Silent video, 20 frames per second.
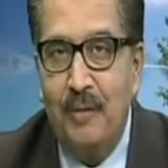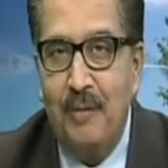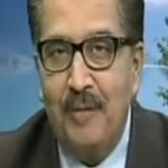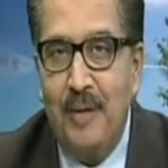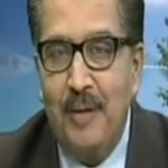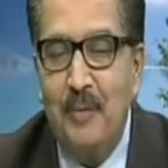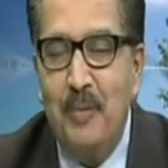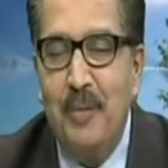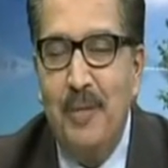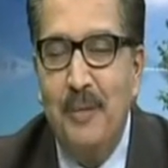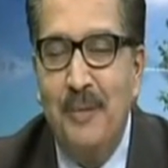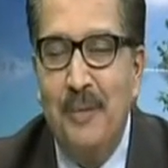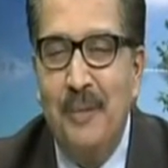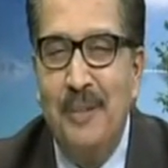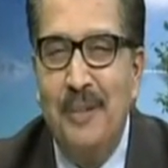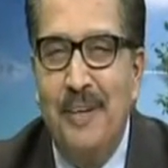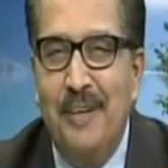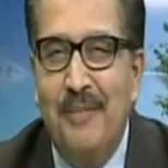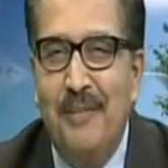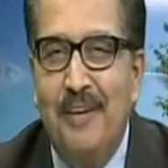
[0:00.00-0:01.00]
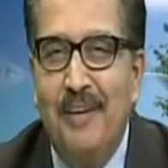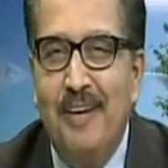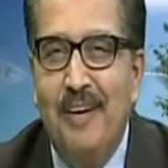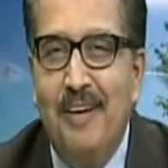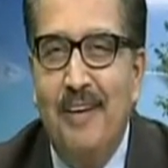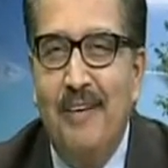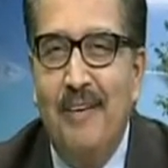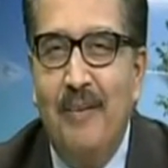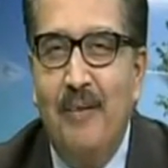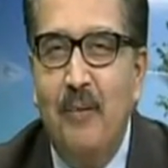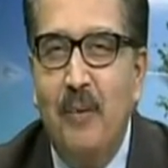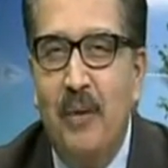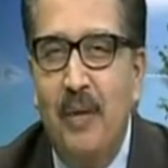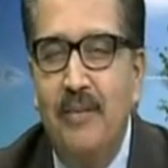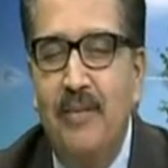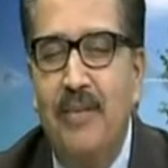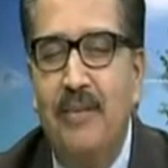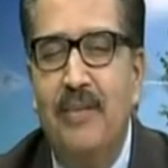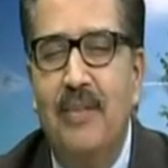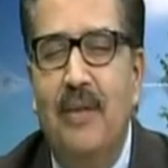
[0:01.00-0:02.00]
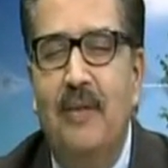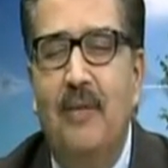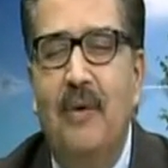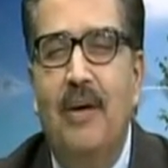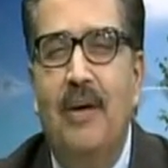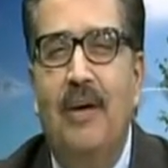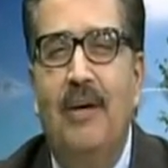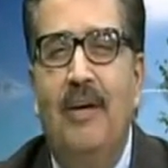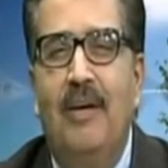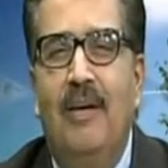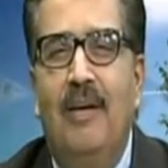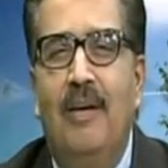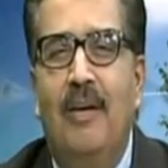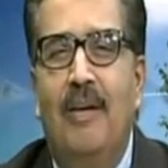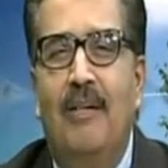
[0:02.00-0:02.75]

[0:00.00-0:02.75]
year begins with January, and on 26 January